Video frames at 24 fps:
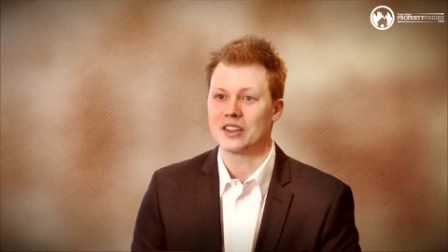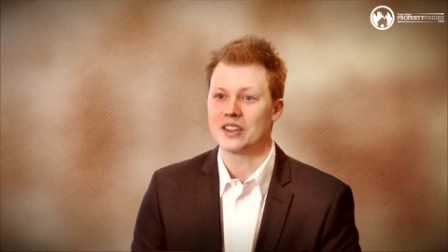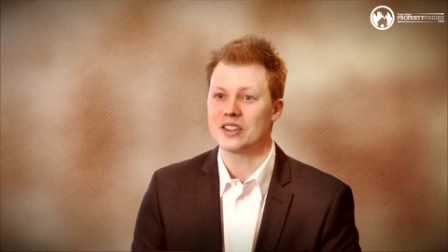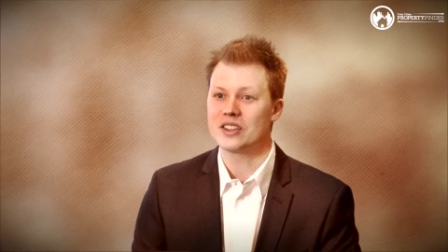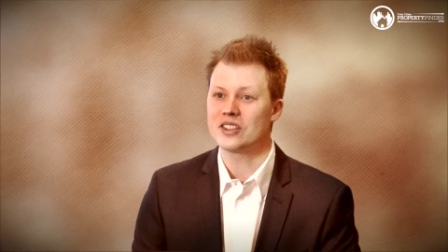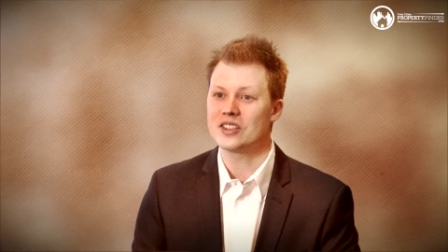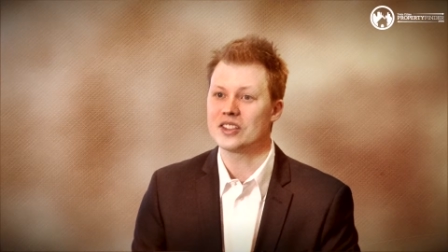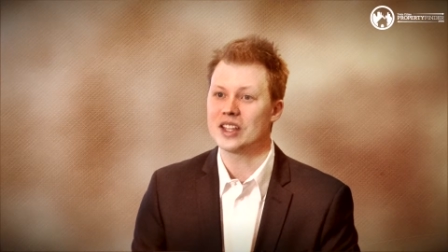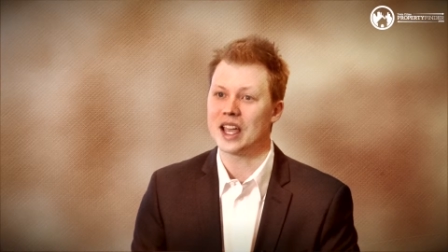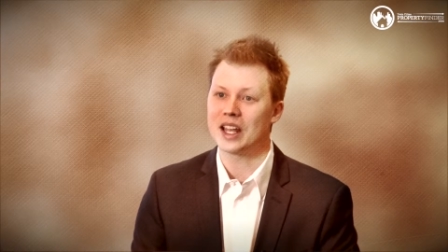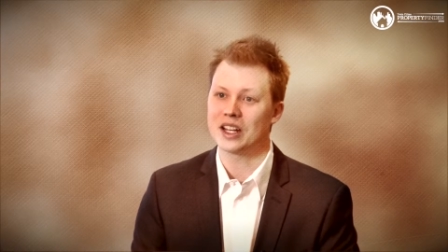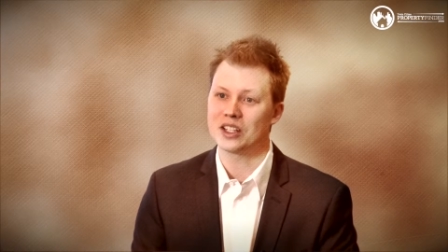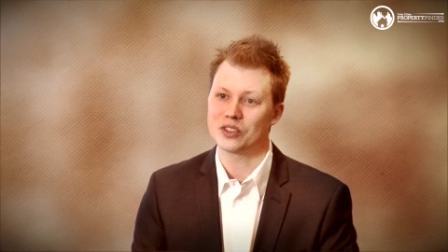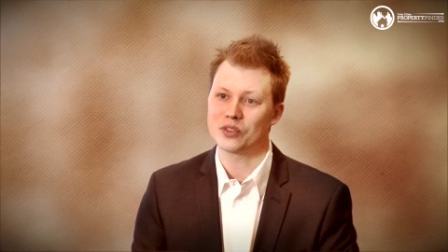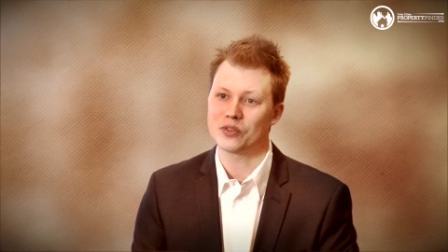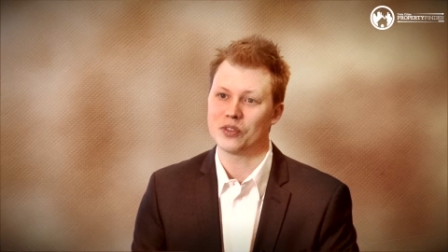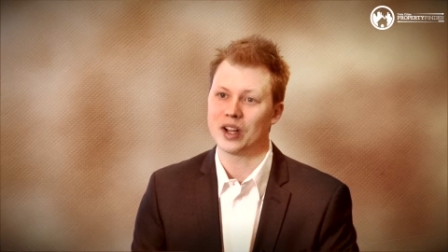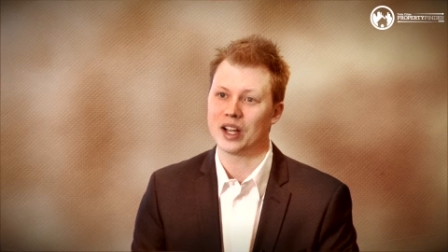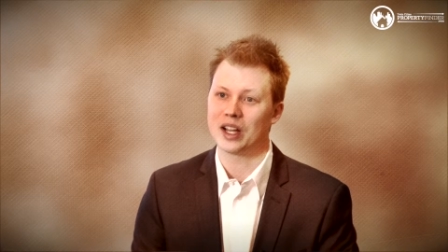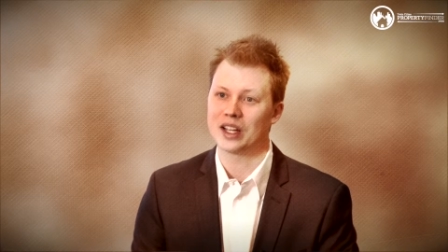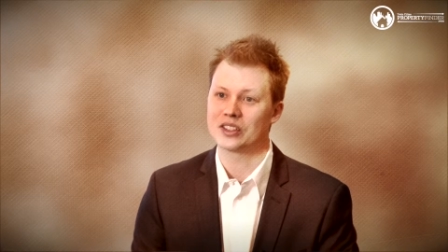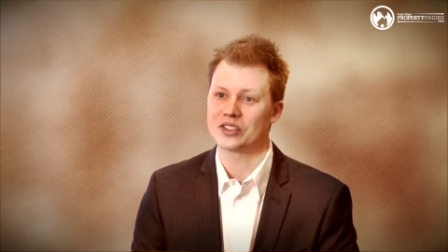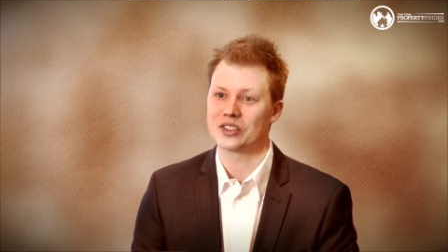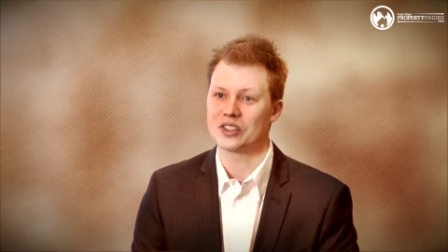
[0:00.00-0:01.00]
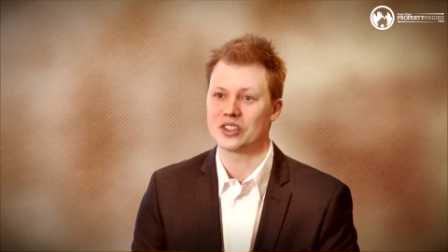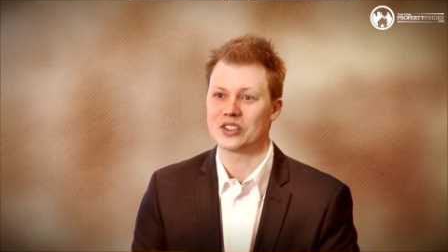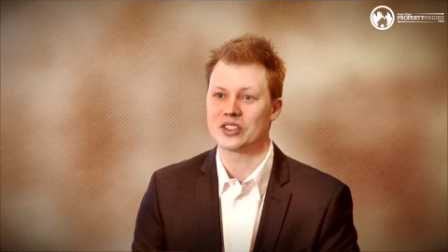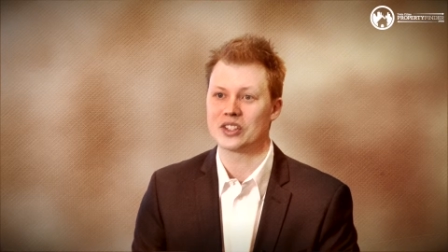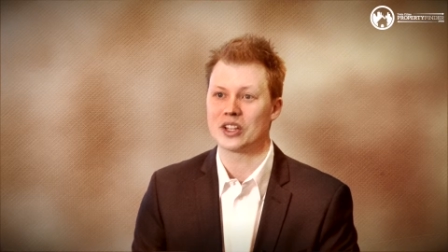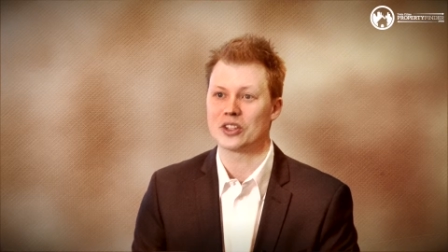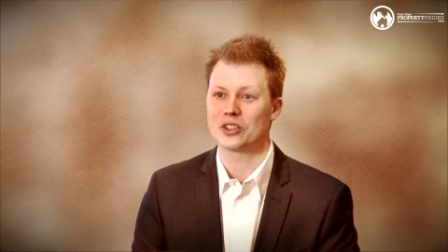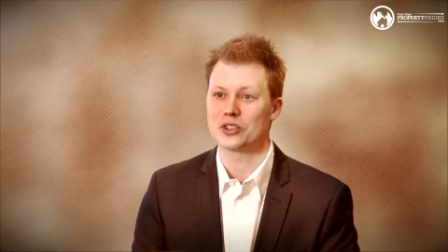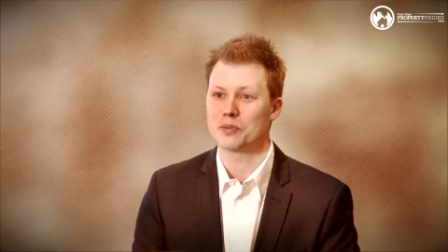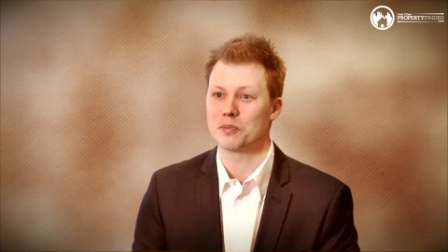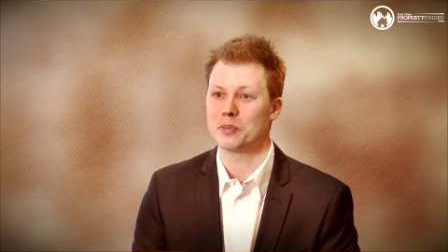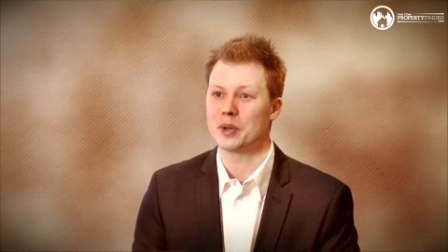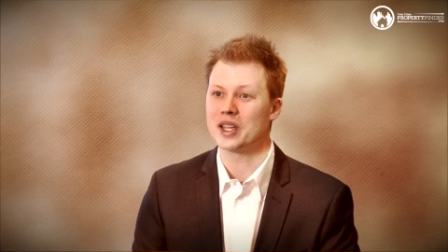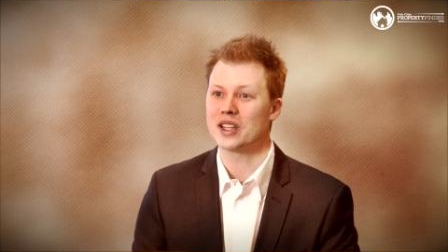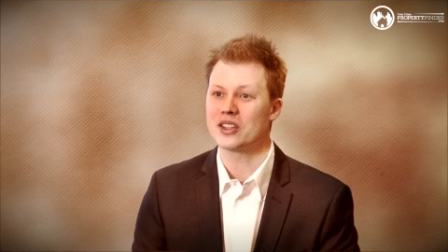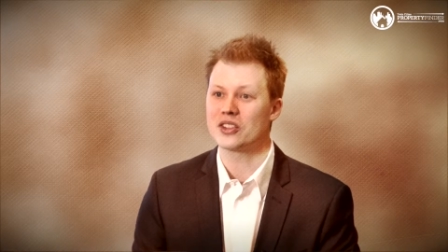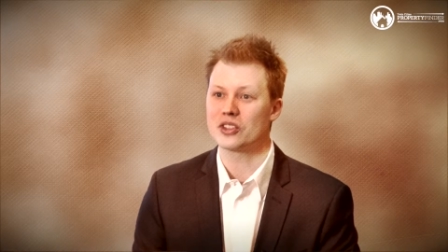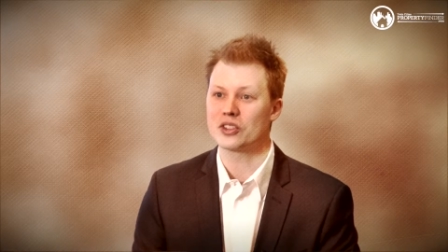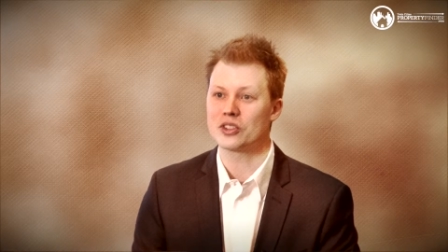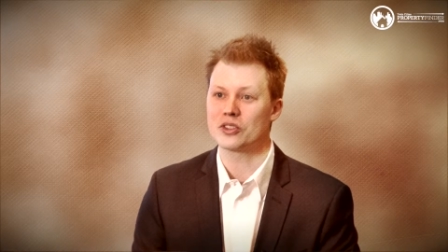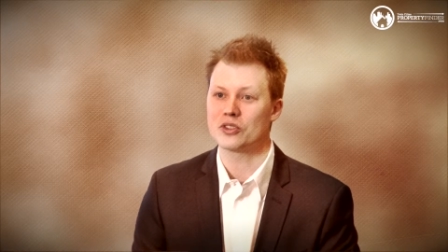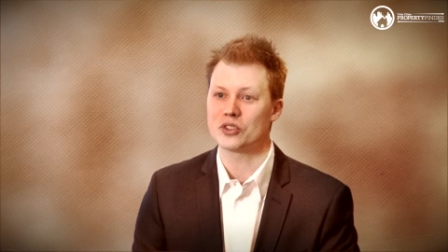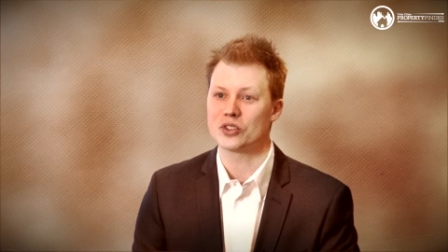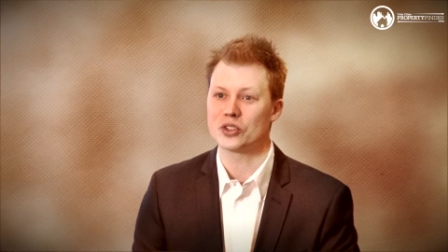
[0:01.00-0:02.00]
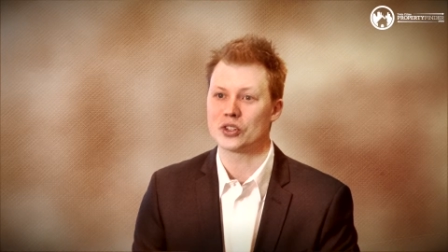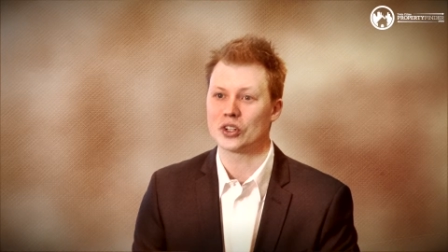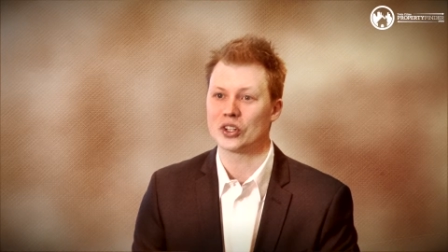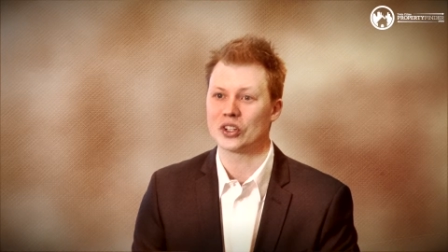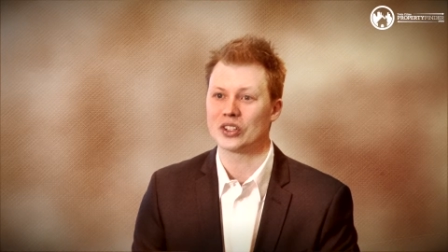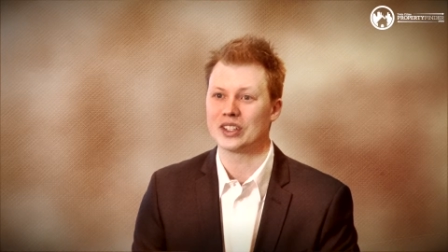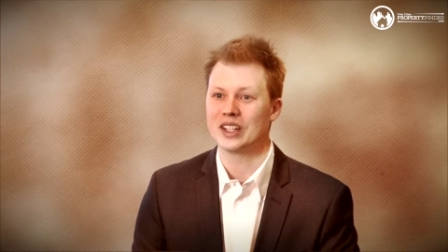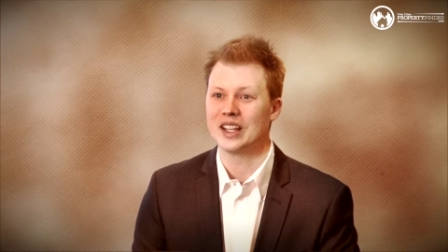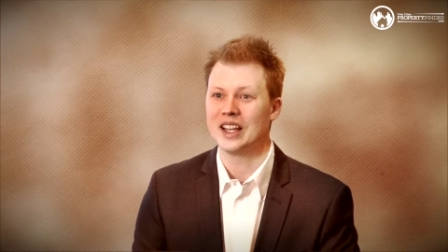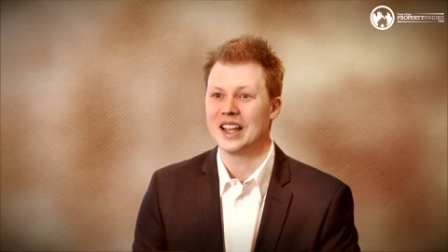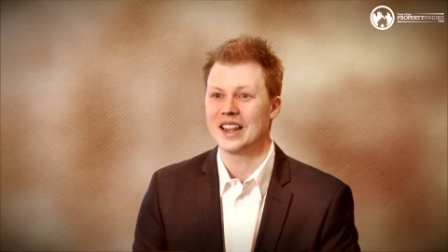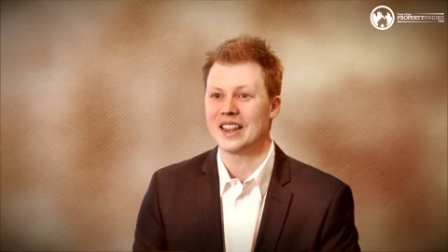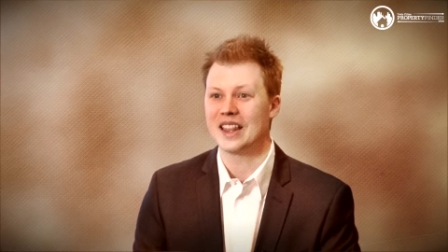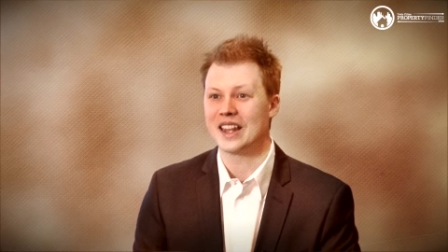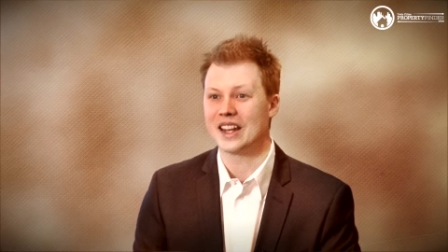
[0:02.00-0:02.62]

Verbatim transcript: This satisfies the seller's biggest concern